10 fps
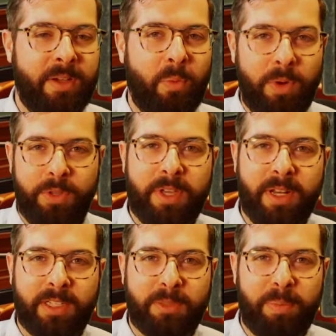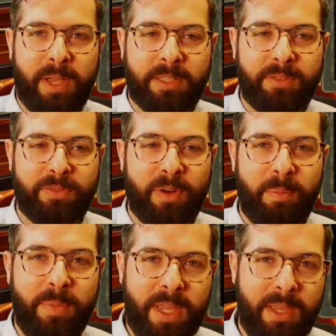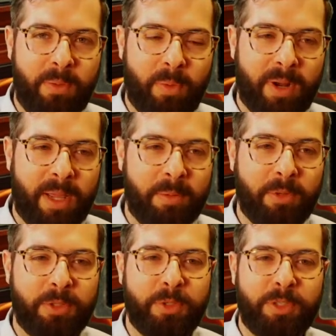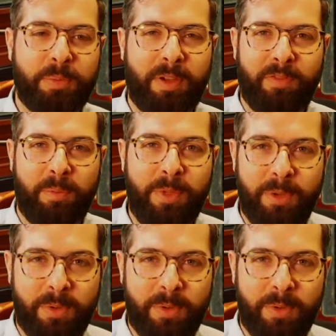what you can expect from me, what I'm going to expect from you,